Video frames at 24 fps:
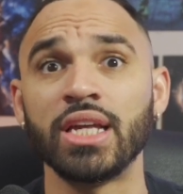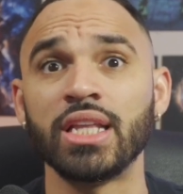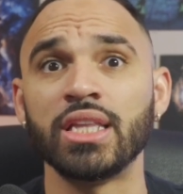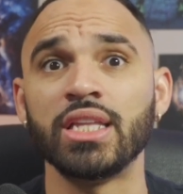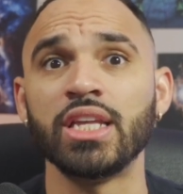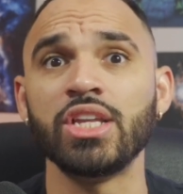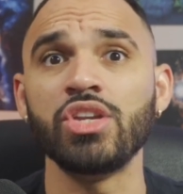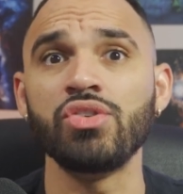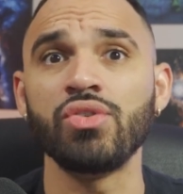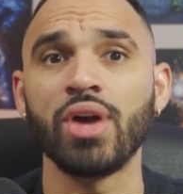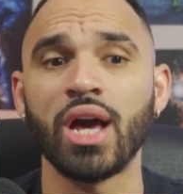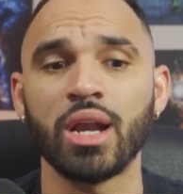And
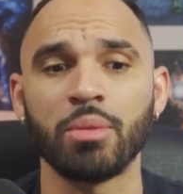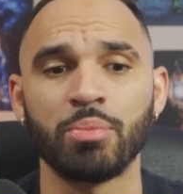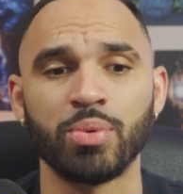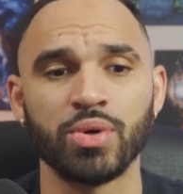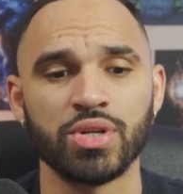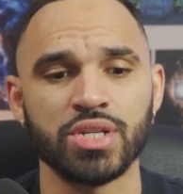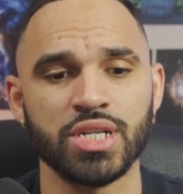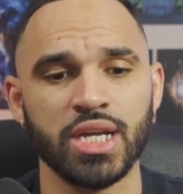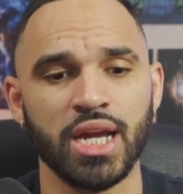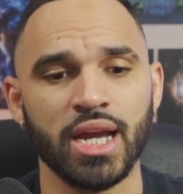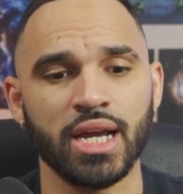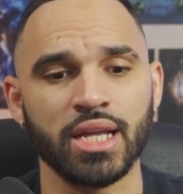then you got to
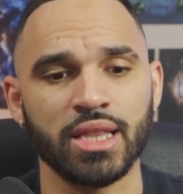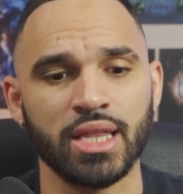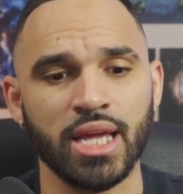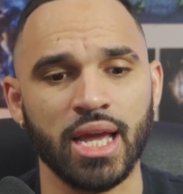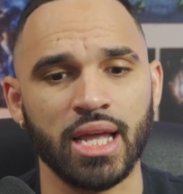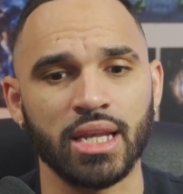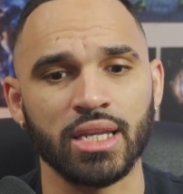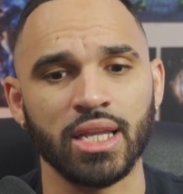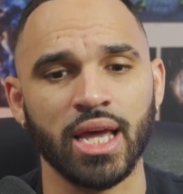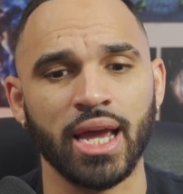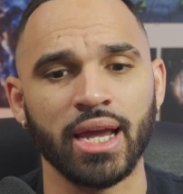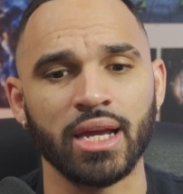protect
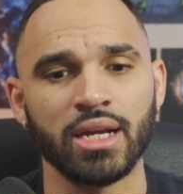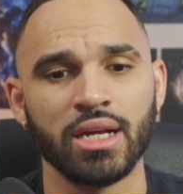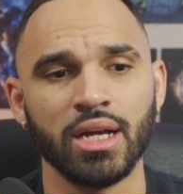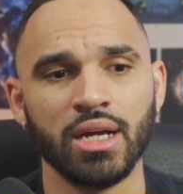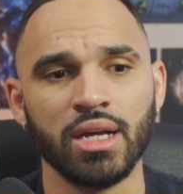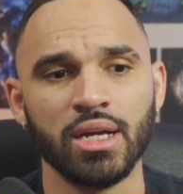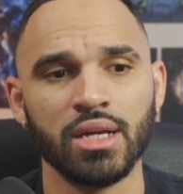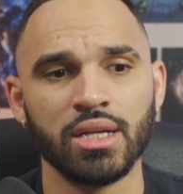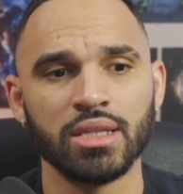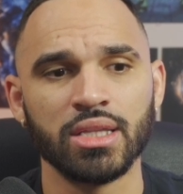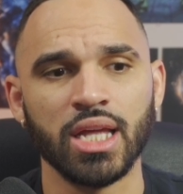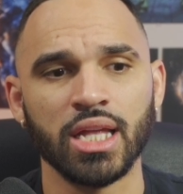that, like
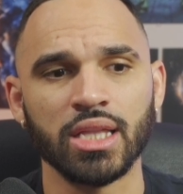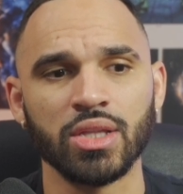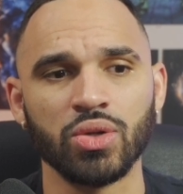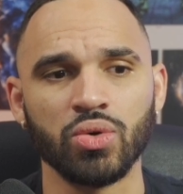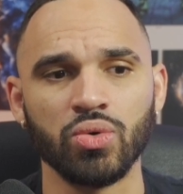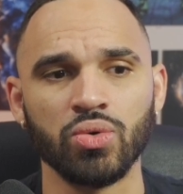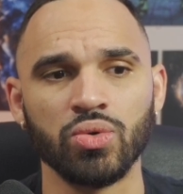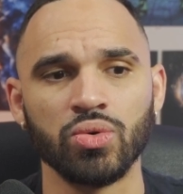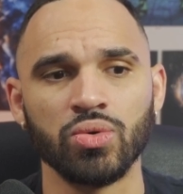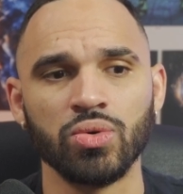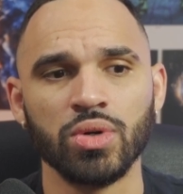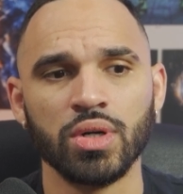that
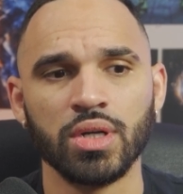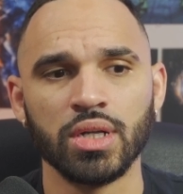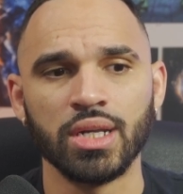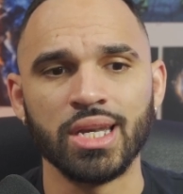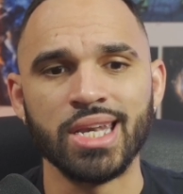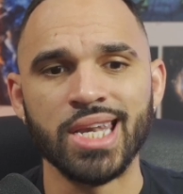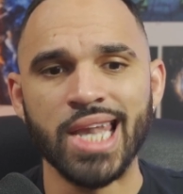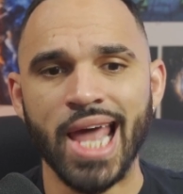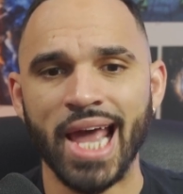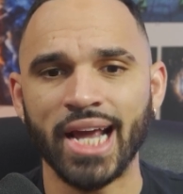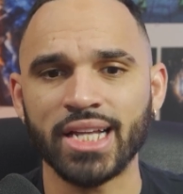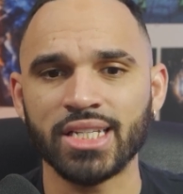little
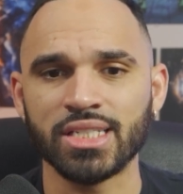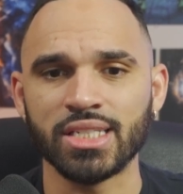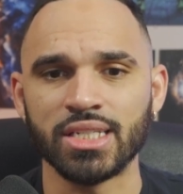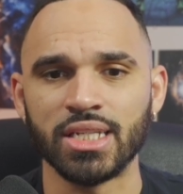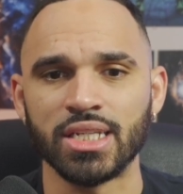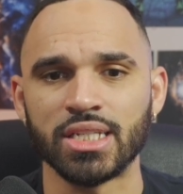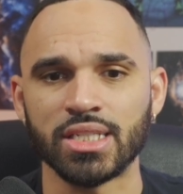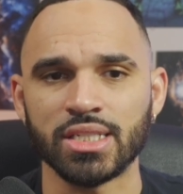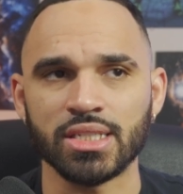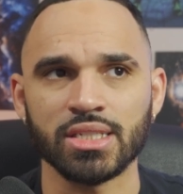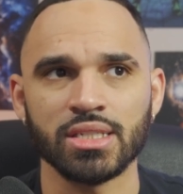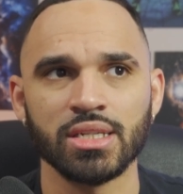
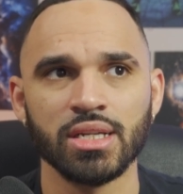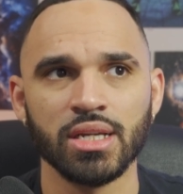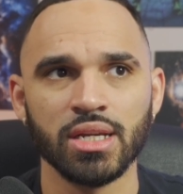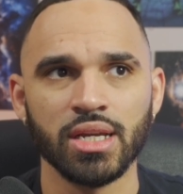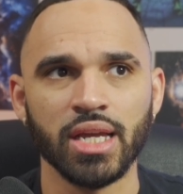nexus.